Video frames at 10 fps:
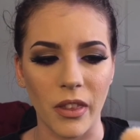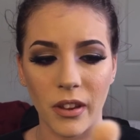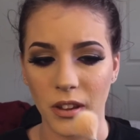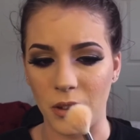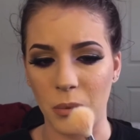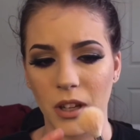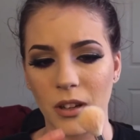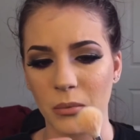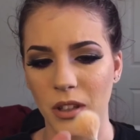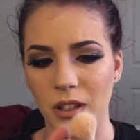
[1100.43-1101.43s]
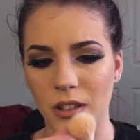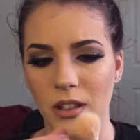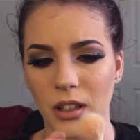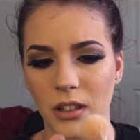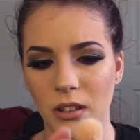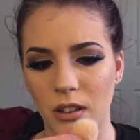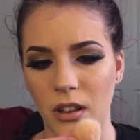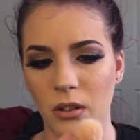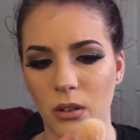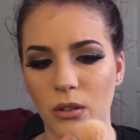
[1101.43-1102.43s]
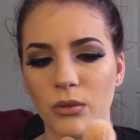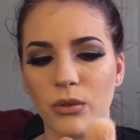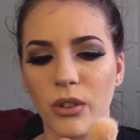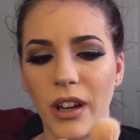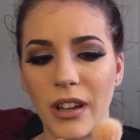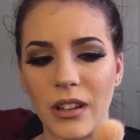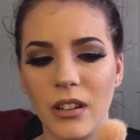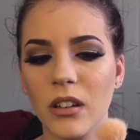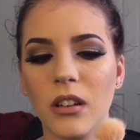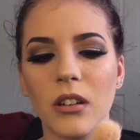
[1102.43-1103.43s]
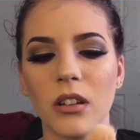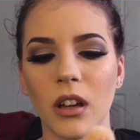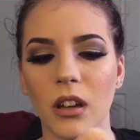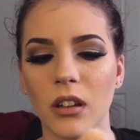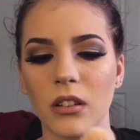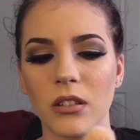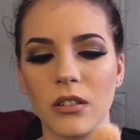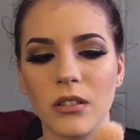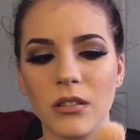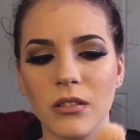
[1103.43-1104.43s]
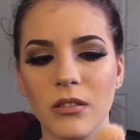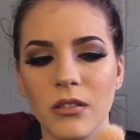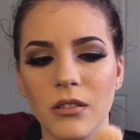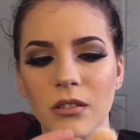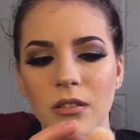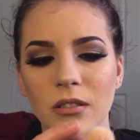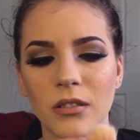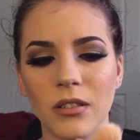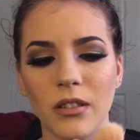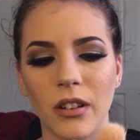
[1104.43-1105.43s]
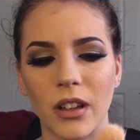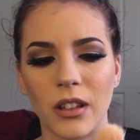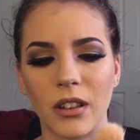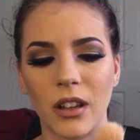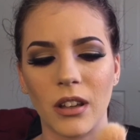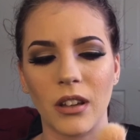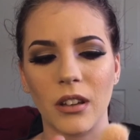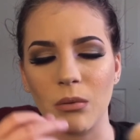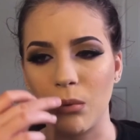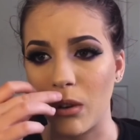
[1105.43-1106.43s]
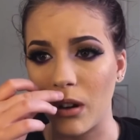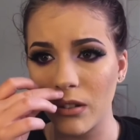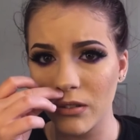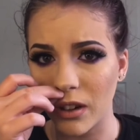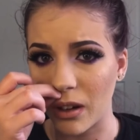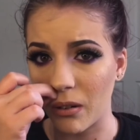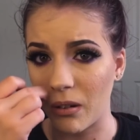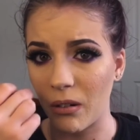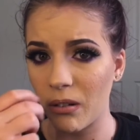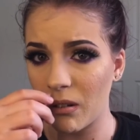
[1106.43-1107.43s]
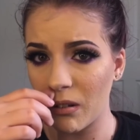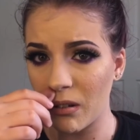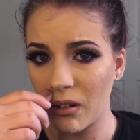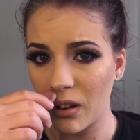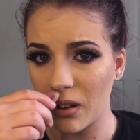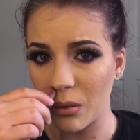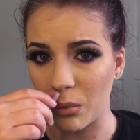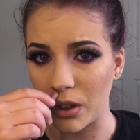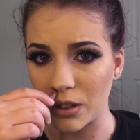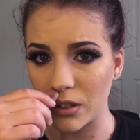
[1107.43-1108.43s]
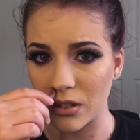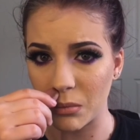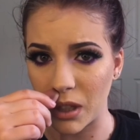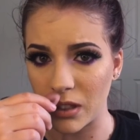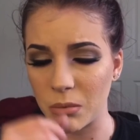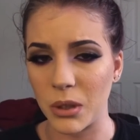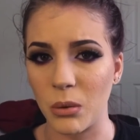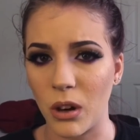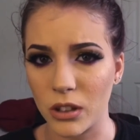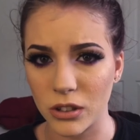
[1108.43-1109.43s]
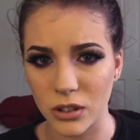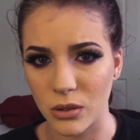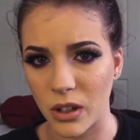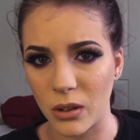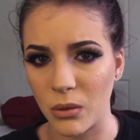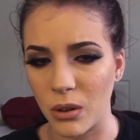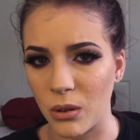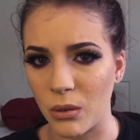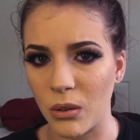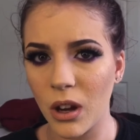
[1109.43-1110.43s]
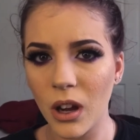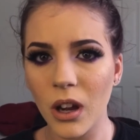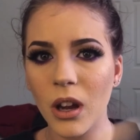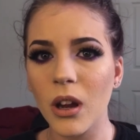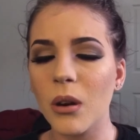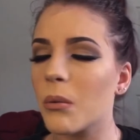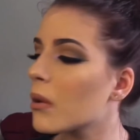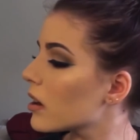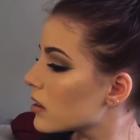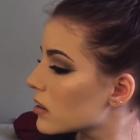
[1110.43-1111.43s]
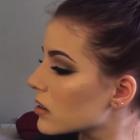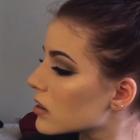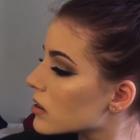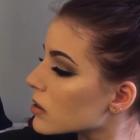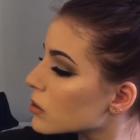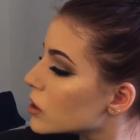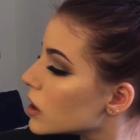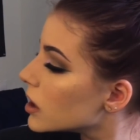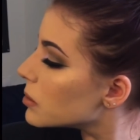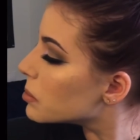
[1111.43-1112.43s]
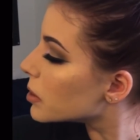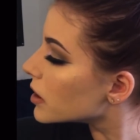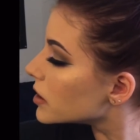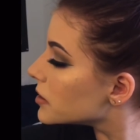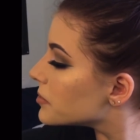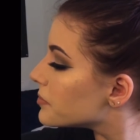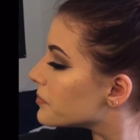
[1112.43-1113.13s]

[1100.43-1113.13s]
they become this, like they look frayed and like they get rough. I don't know. Brushes are meant to be washed, so I don't know why it's so cheap, but...